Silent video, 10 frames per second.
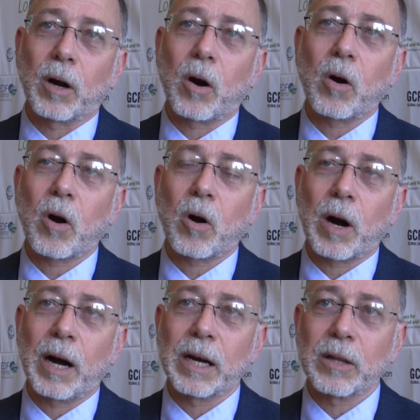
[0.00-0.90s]

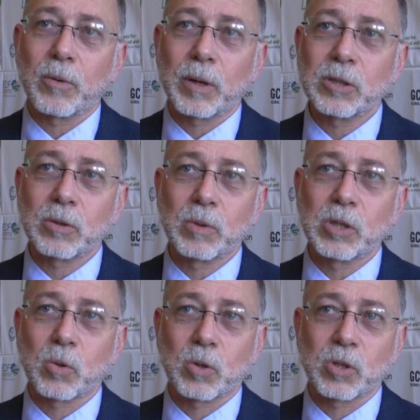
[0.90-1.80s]
RRI, the Rights and
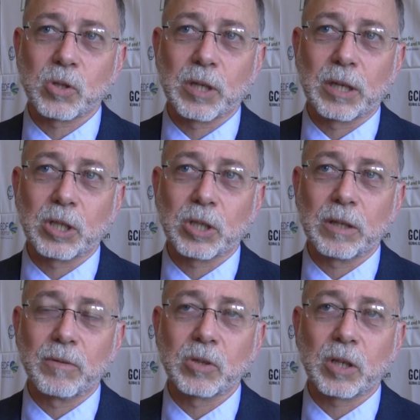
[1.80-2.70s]
Resources
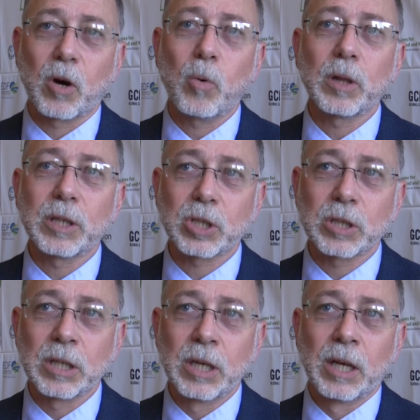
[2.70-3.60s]
Initiative, is a
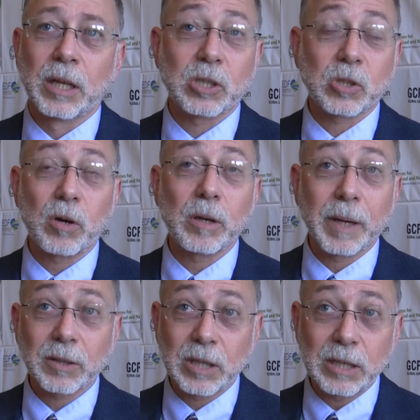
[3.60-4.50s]
coalition started
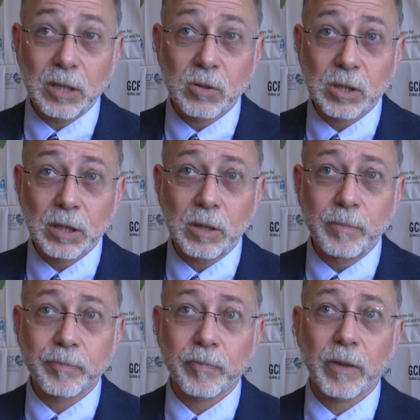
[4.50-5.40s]
about 10 years
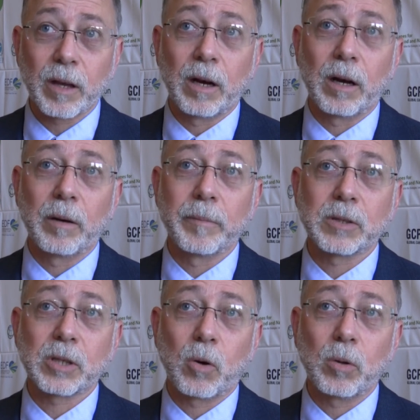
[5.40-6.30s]
ago.
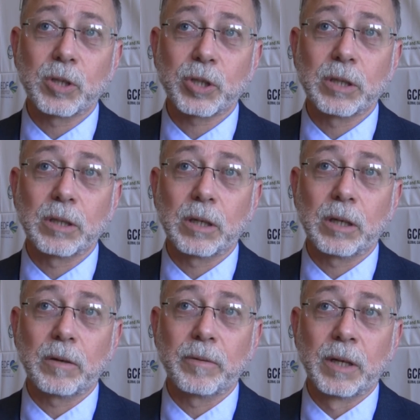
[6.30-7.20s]
It's a coalition
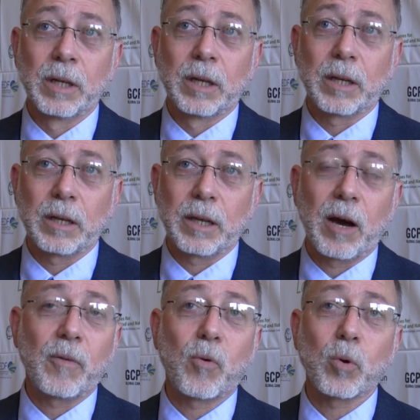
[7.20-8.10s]
of
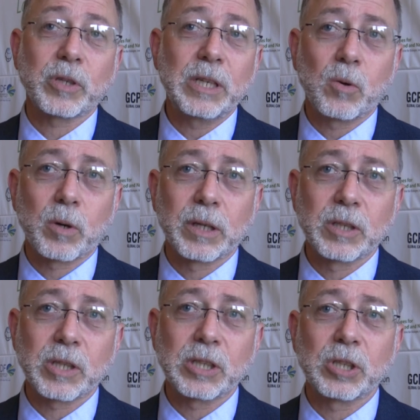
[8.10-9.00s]
now 14
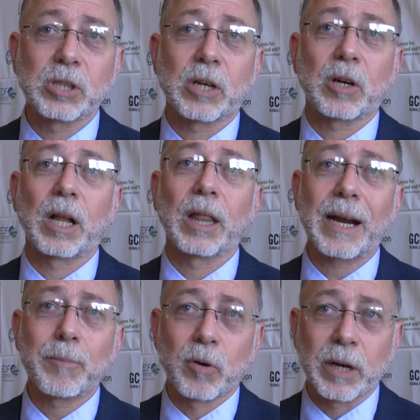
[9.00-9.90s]
organizations that are
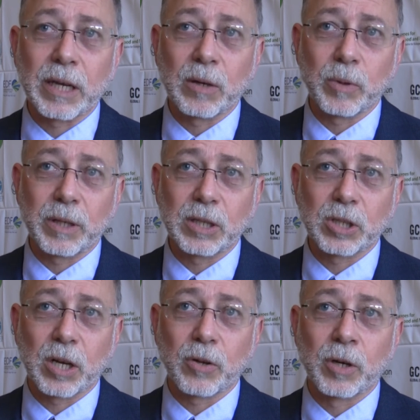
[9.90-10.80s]
collaborating with
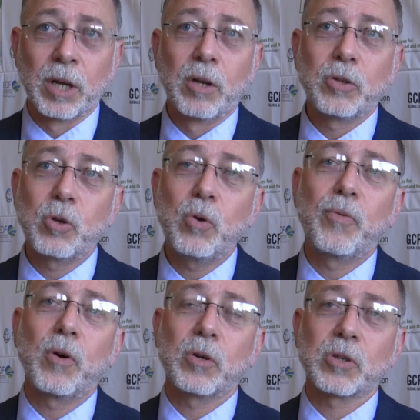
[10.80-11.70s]
each other
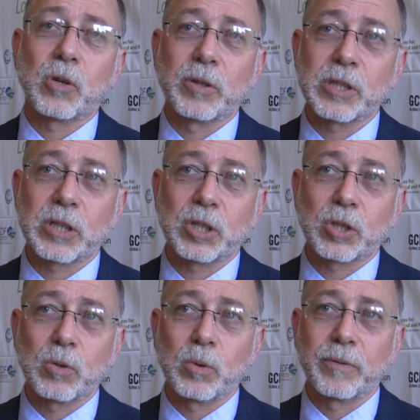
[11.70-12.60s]
to focus on this
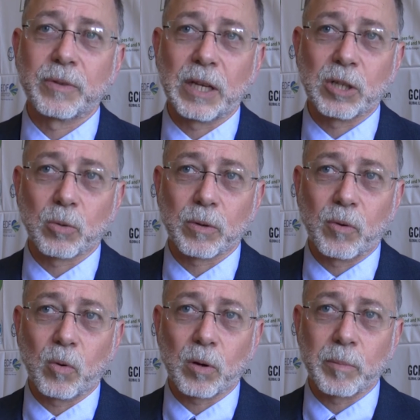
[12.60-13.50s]
issue of tenure
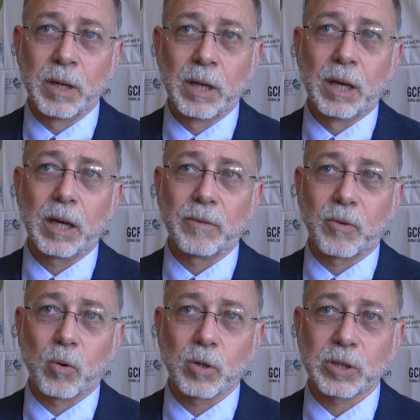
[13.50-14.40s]
reform in
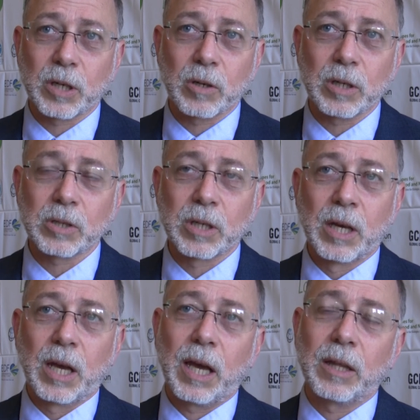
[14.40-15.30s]
forest areas.
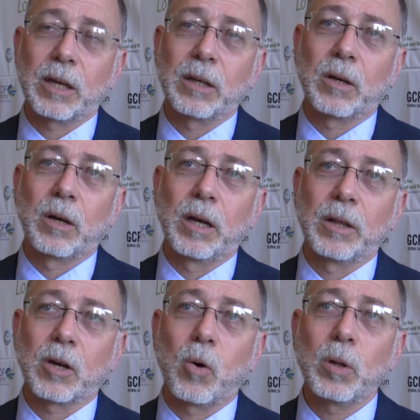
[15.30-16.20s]
And
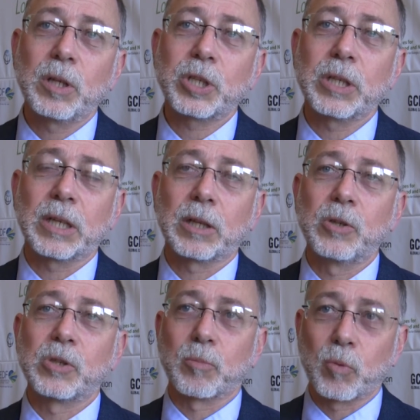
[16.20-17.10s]
the coalition
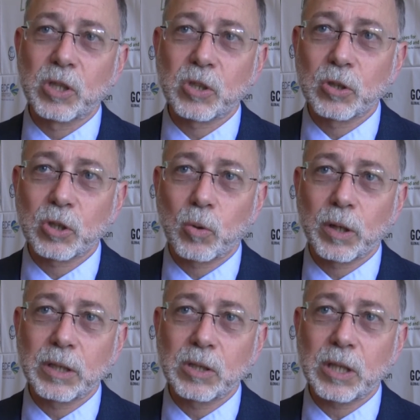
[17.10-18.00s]
includes some research
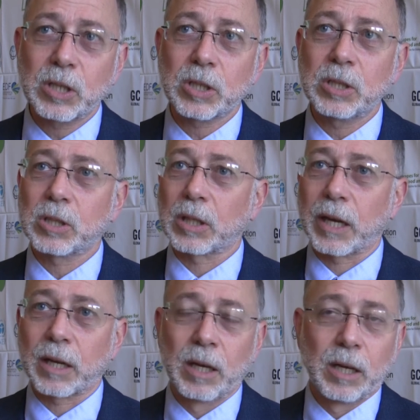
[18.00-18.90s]
organizations
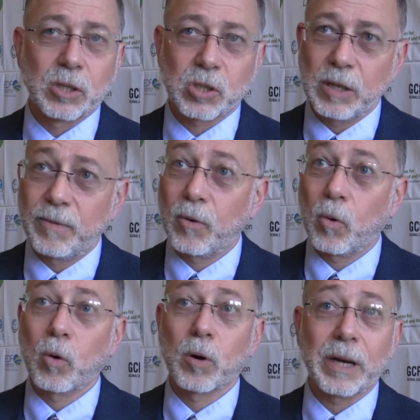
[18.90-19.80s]
like
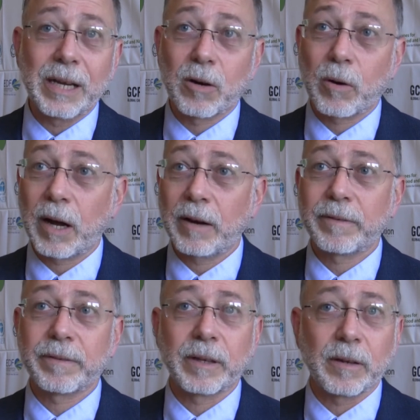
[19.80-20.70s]
CIFOR,
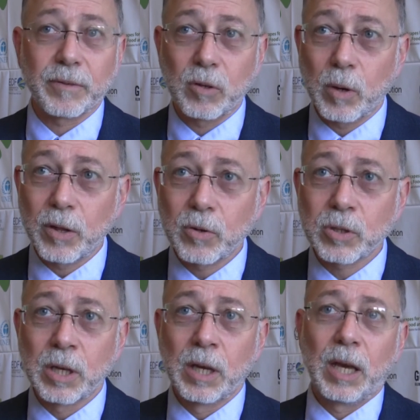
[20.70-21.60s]
ECRAF, and a few
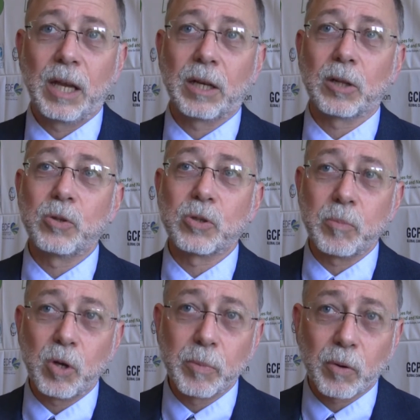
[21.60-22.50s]
others. It includes
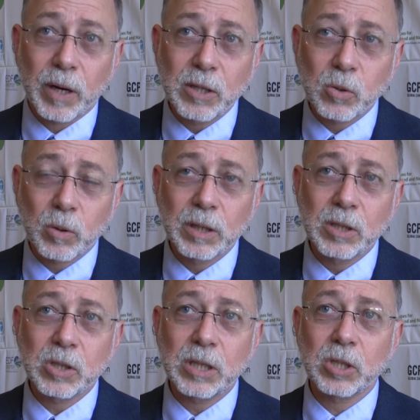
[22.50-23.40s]
some human rights
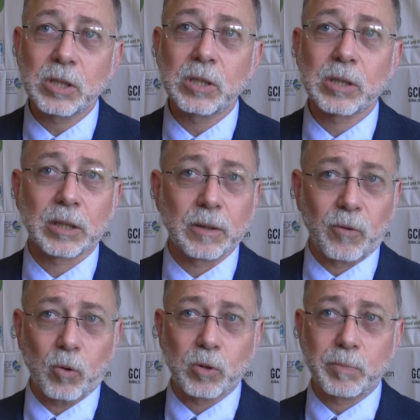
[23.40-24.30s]
organizations like the
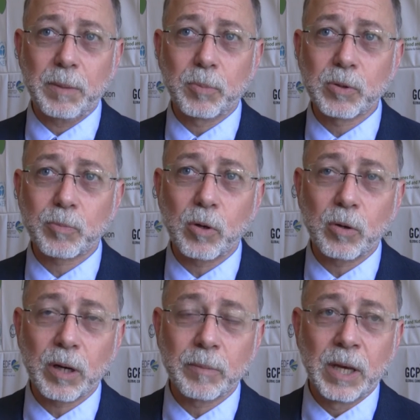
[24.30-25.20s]
Forest Peoples
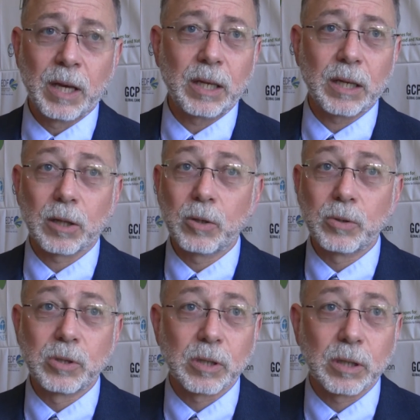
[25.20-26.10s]
Program. It
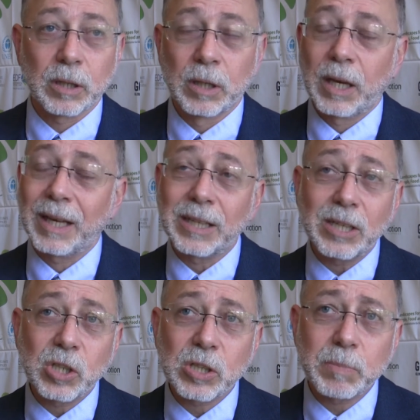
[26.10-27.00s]
includes the
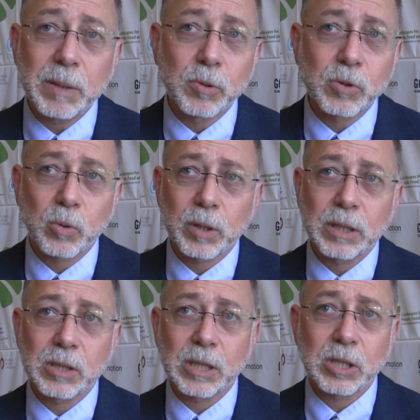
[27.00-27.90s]
indigenous peoples
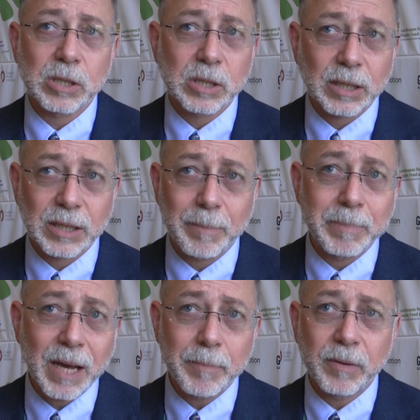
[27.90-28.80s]
organizations like
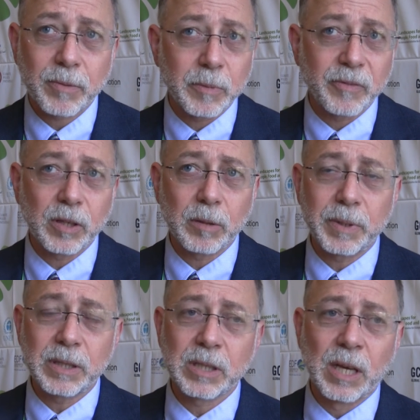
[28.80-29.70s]
Tebteba from the
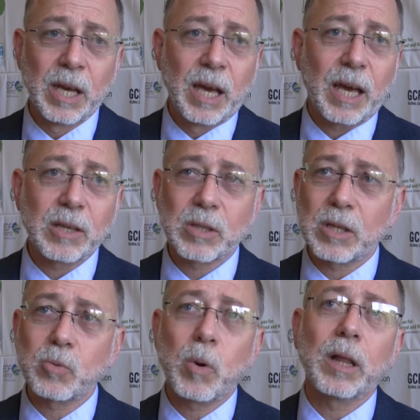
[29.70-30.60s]
Philippines,
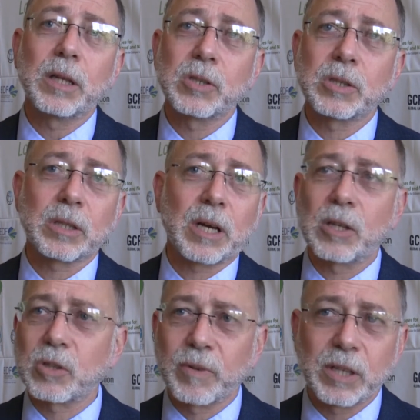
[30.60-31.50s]
as well as
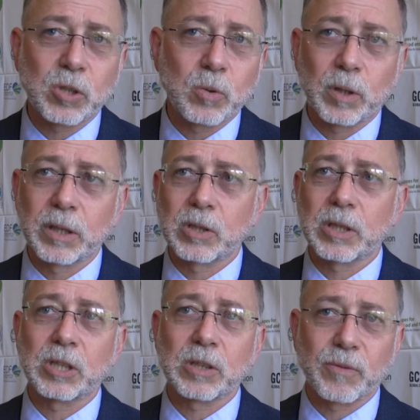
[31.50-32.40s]
conservation
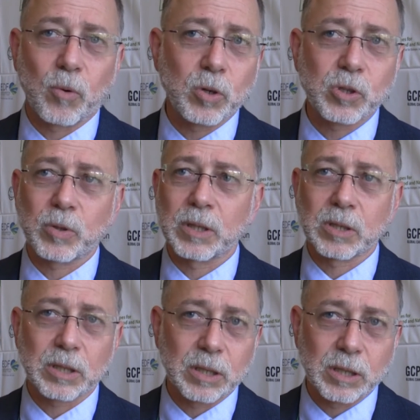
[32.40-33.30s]
organizations, Forest
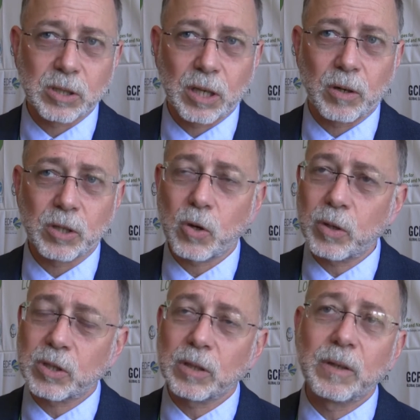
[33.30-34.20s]
Trends, et cetera. So
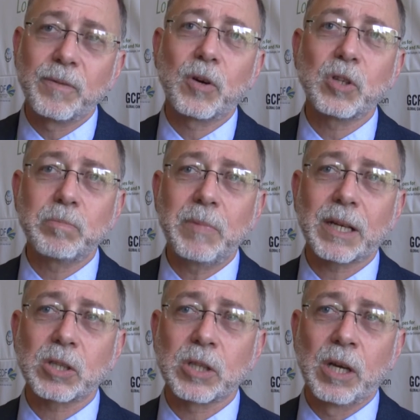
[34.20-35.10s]
it's a diverse
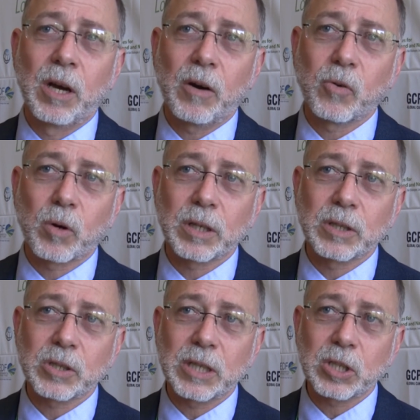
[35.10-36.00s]
mix of
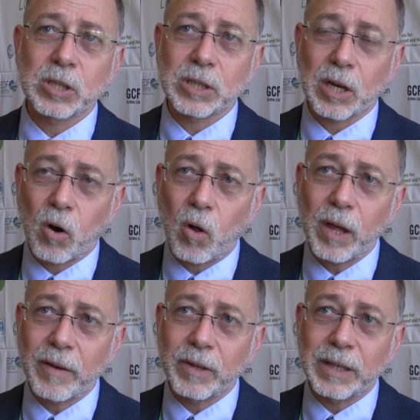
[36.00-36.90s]
organizations that all
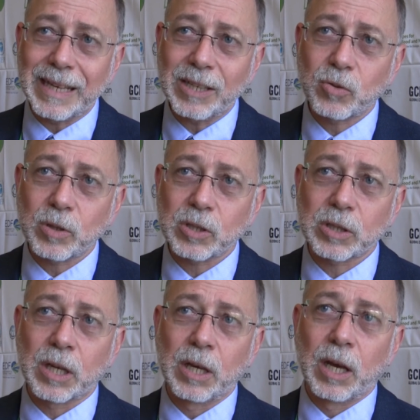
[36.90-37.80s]
have an
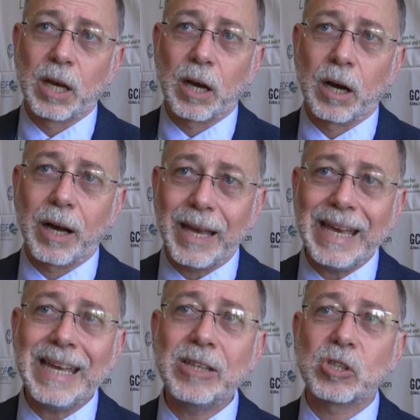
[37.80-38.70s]
interest
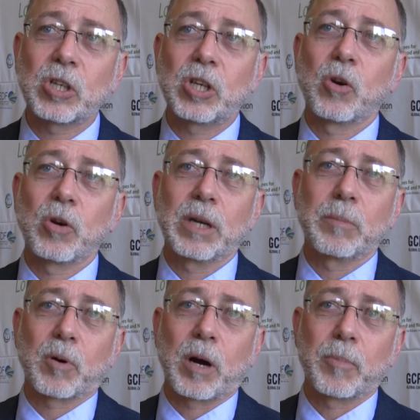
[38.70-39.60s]
in
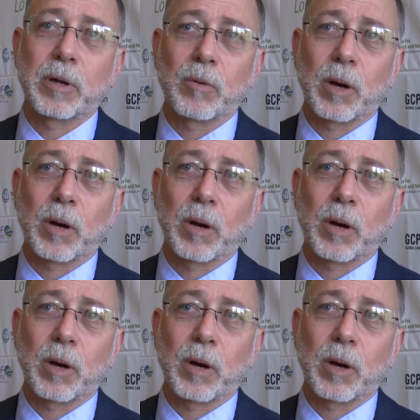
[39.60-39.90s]
securing property